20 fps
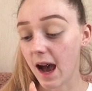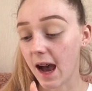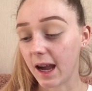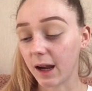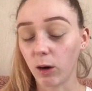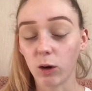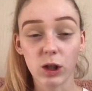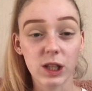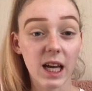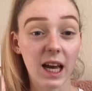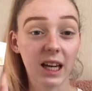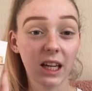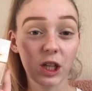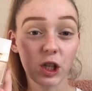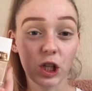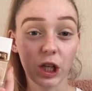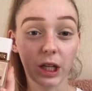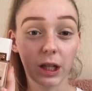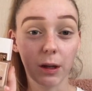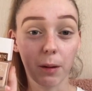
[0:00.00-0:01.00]
I got it in
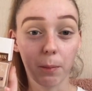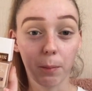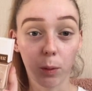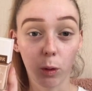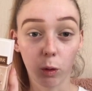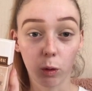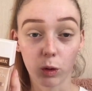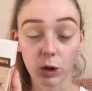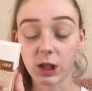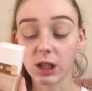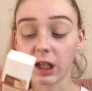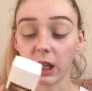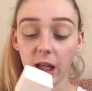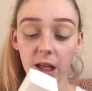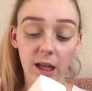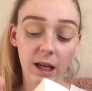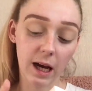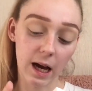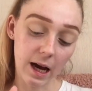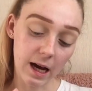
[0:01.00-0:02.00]
the shade
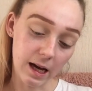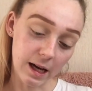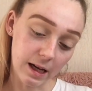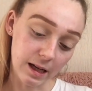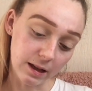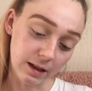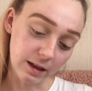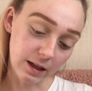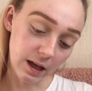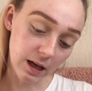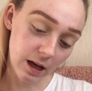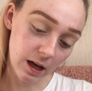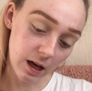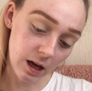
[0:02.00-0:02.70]
porcelain and